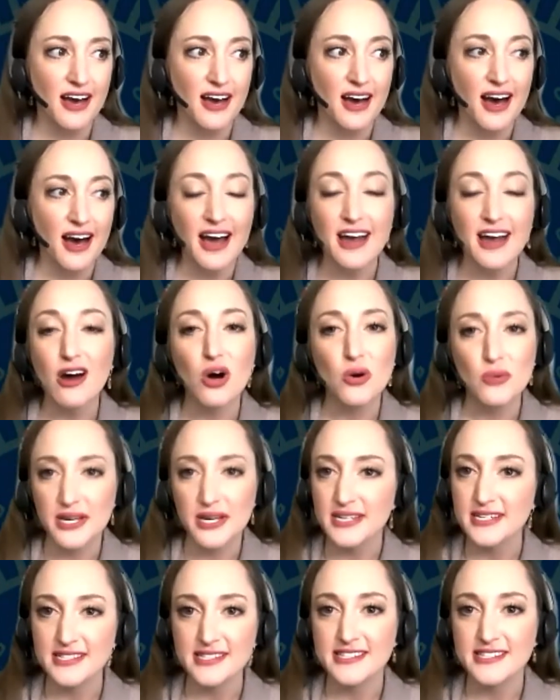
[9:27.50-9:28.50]
I
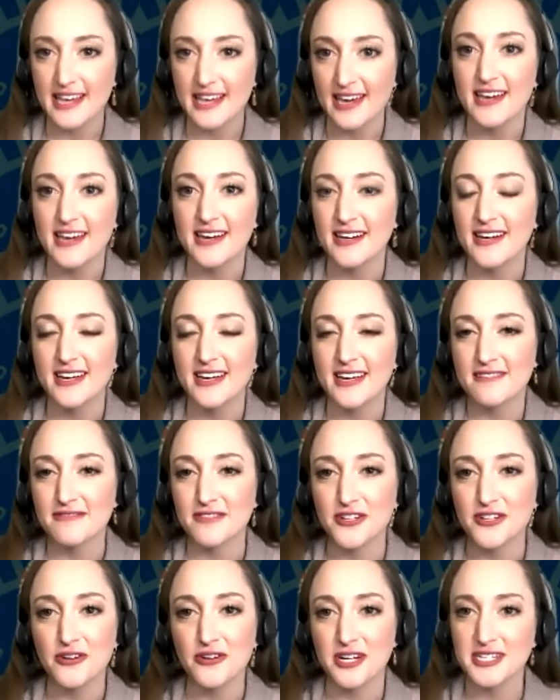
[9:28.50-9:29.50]
always say, if
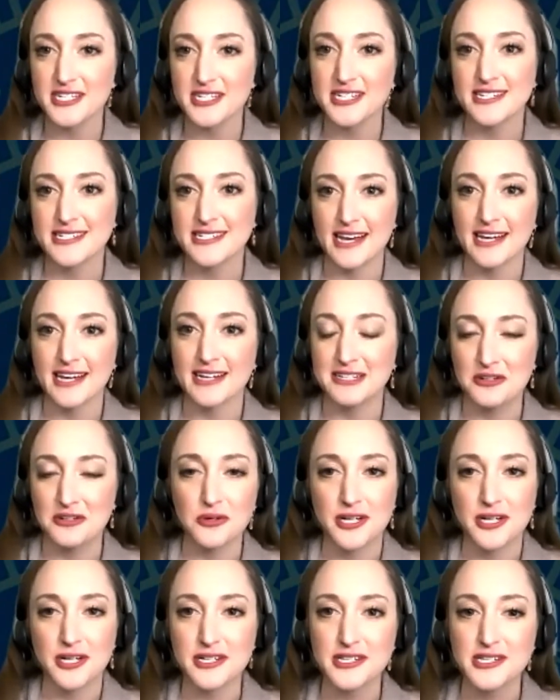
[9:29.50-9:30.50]
you're going to design a
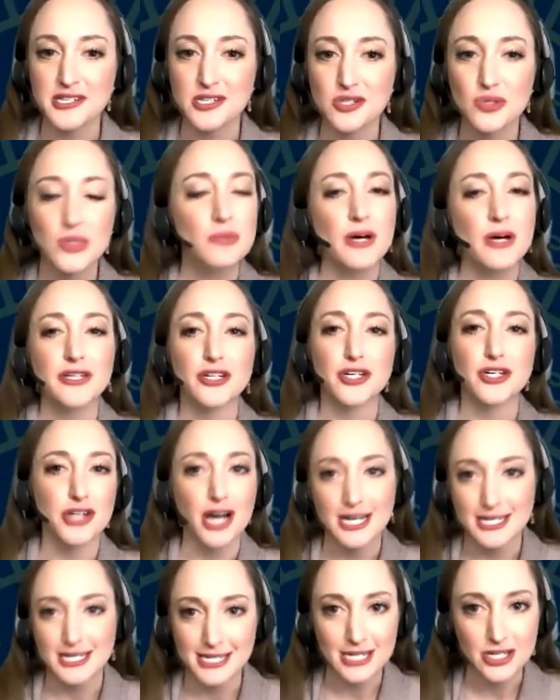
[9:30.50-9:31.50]
course, do it while you're
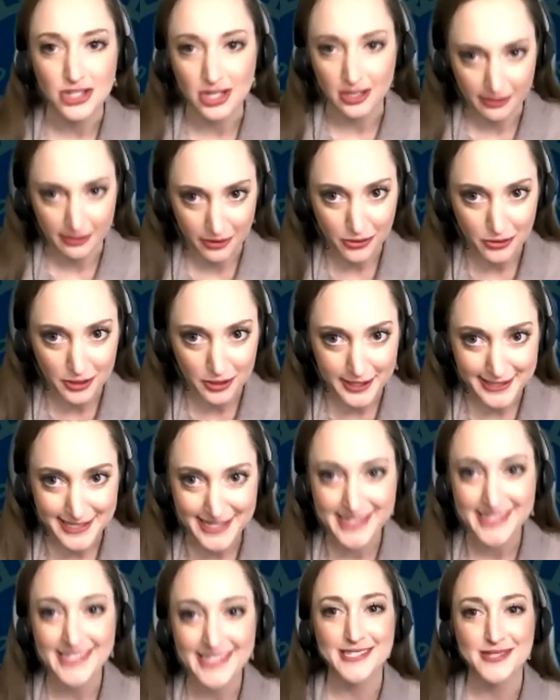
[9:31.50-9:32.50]
not teaching the
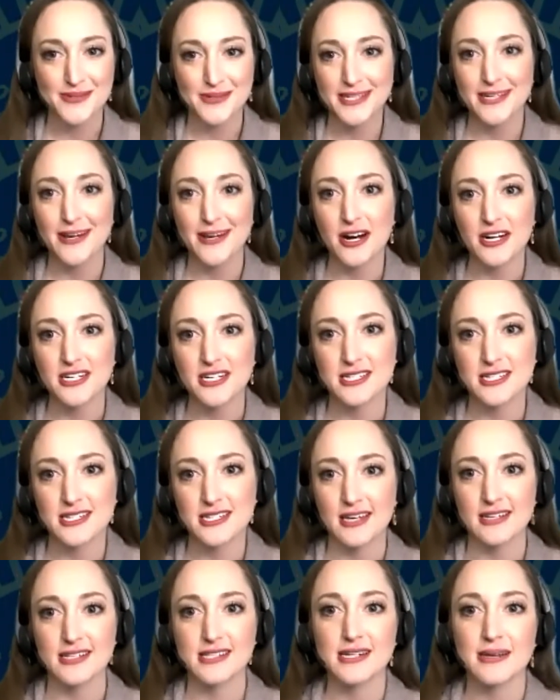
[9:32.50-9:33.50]
course. It's really hard to
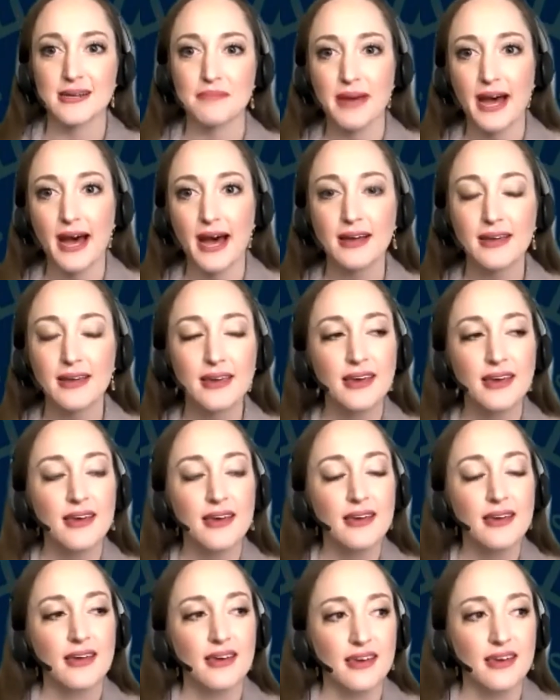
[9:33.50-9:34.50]
take a step back
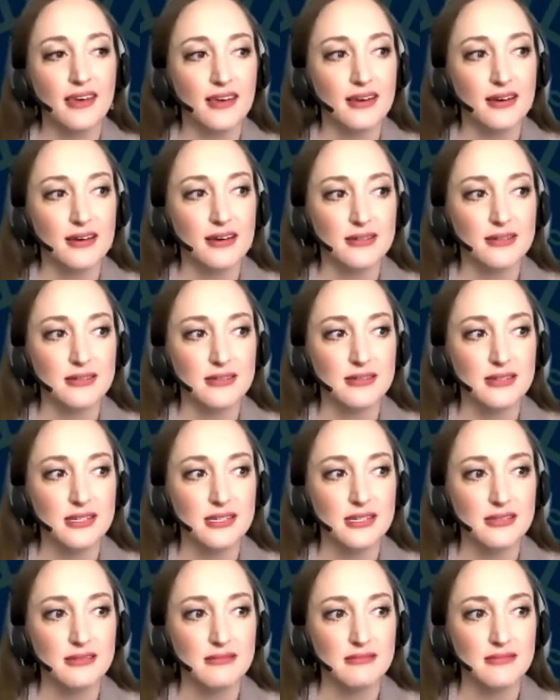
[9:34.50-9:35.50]
and
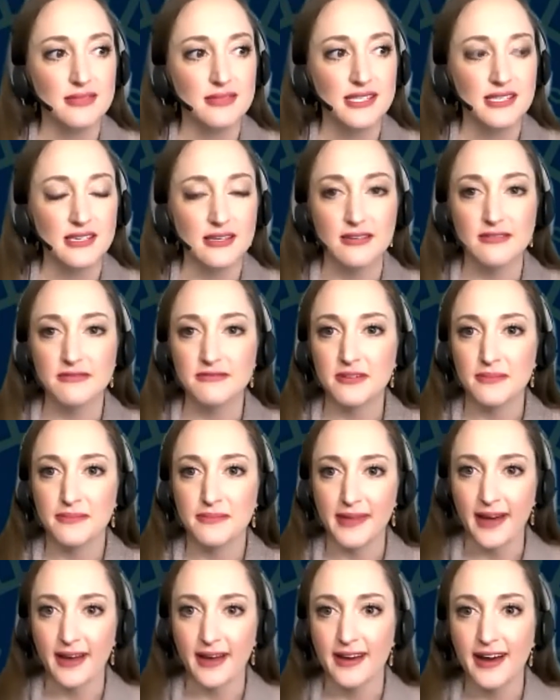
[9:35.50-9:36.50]
see it from
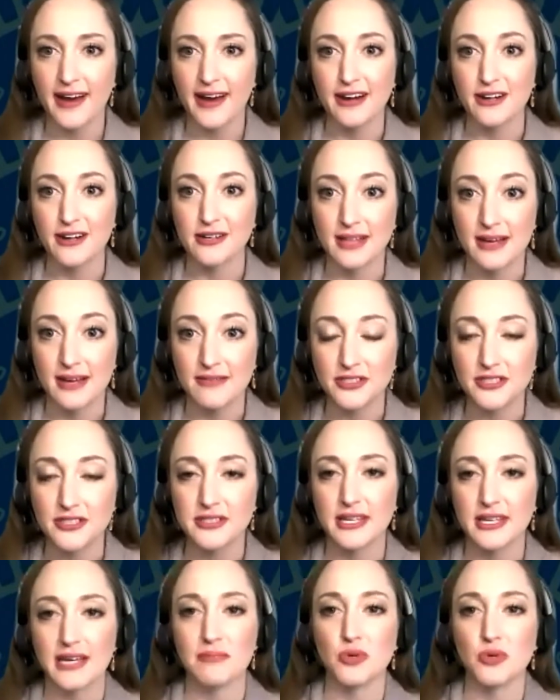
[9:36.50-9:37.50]
that higher level,
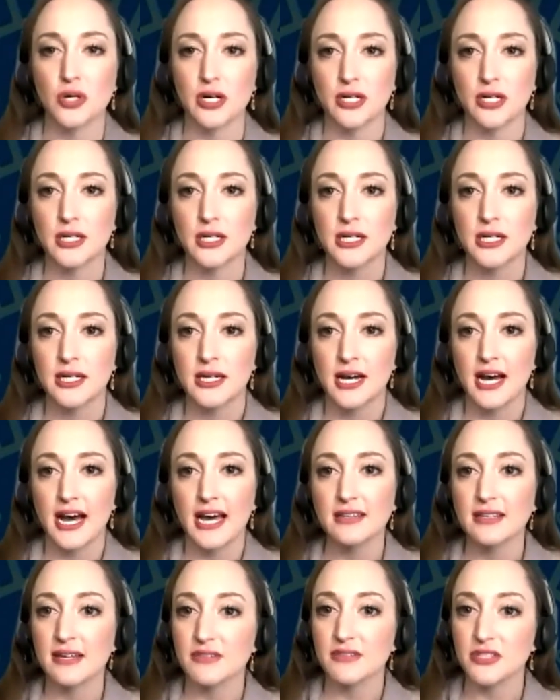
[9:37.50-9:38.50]
that more high
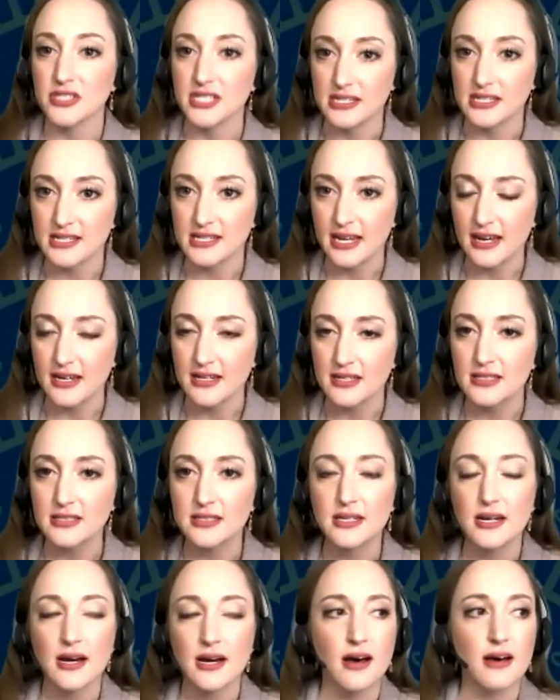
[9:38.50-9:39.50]
level
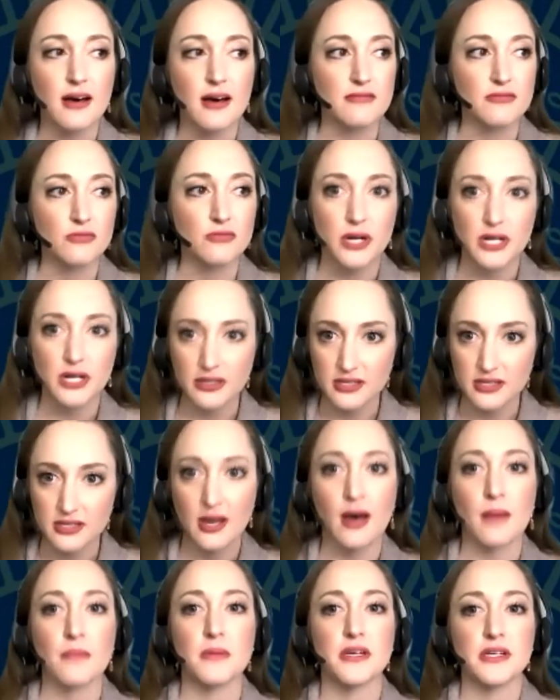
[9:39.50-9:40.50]
detail of what are the
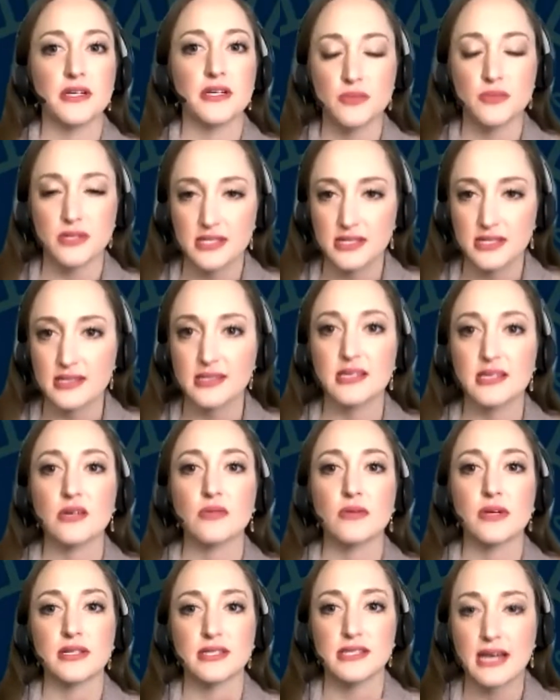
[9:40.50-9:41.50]
topics, what's the
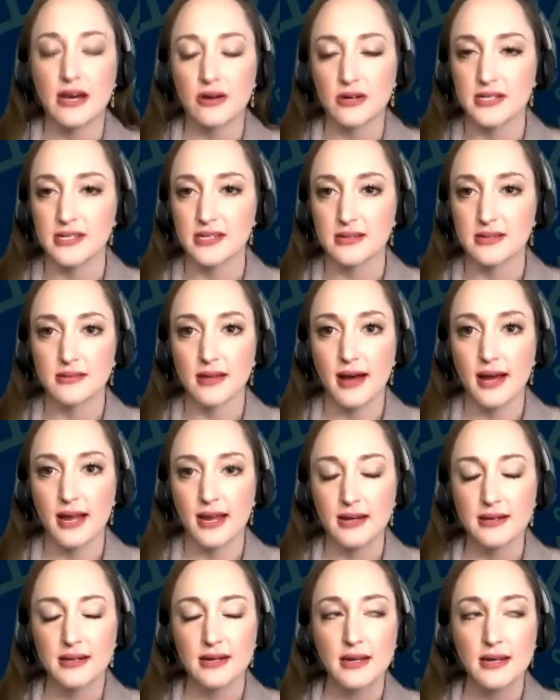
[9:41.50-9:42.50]
sequence, how does it
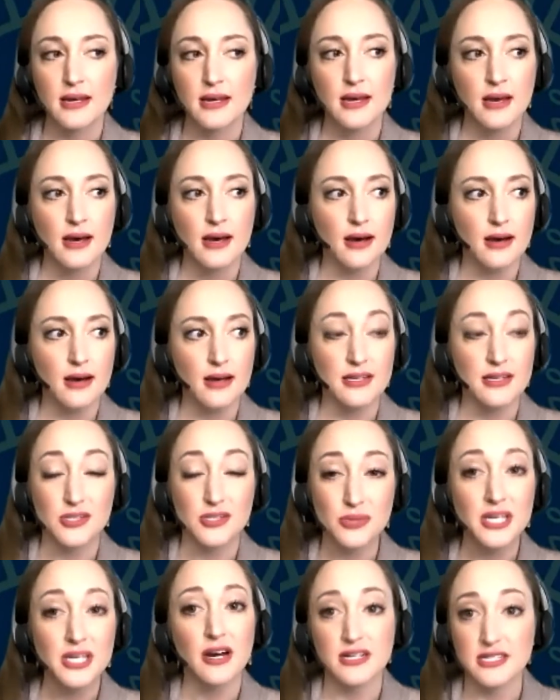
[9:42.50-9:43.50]
align? It's
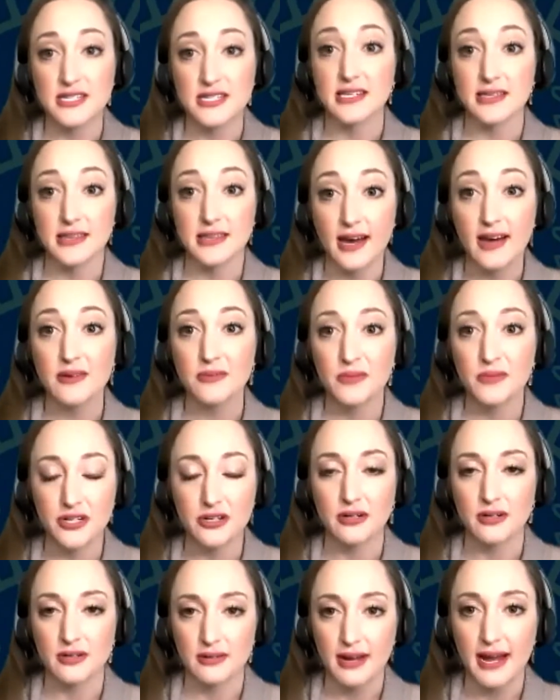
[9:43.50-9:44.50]
really hard to see that when
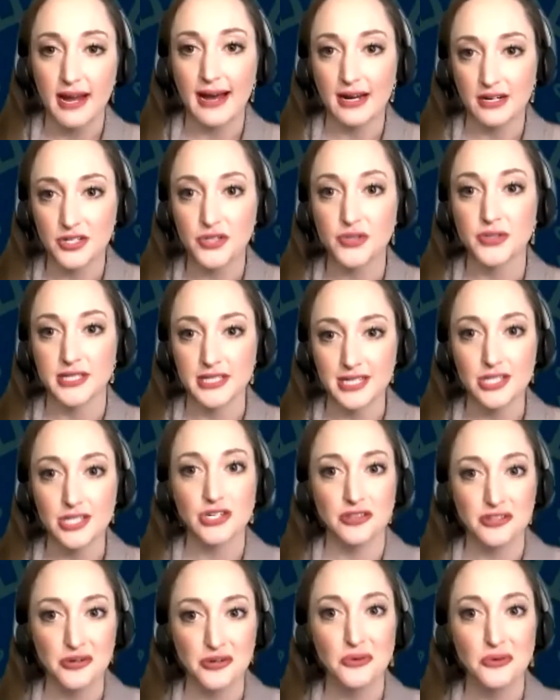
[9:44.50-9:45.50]
you're actually teaching
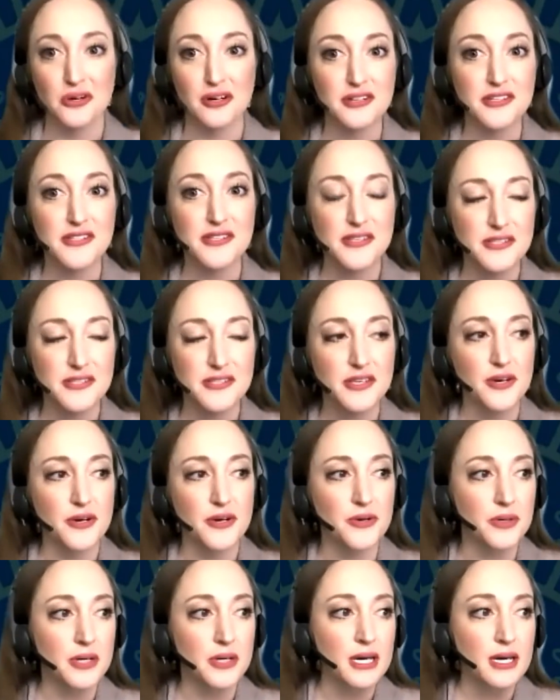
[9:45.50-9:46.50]
the course.
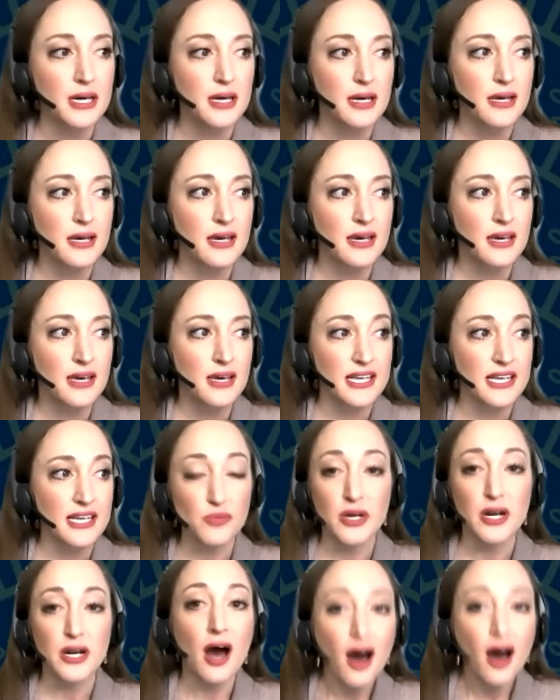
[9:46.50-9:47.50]
So it's
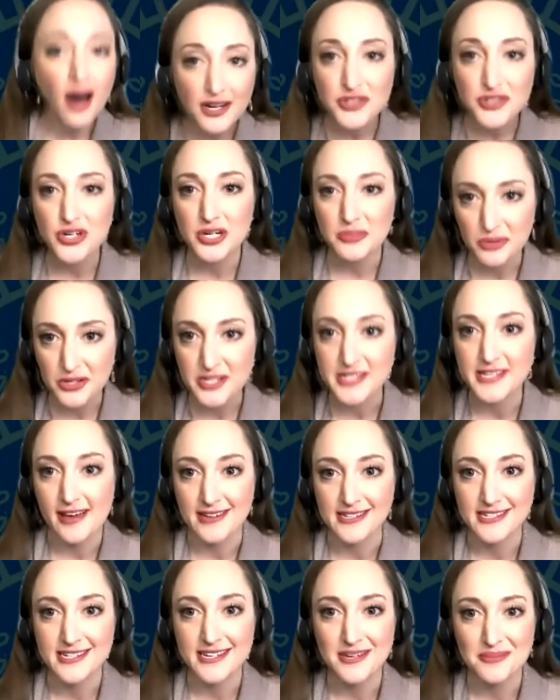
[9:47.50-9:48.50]

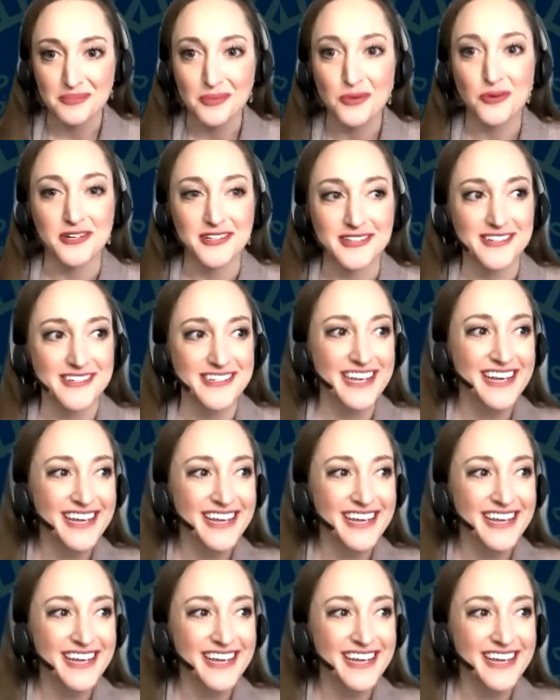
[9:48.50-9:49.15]
100% important.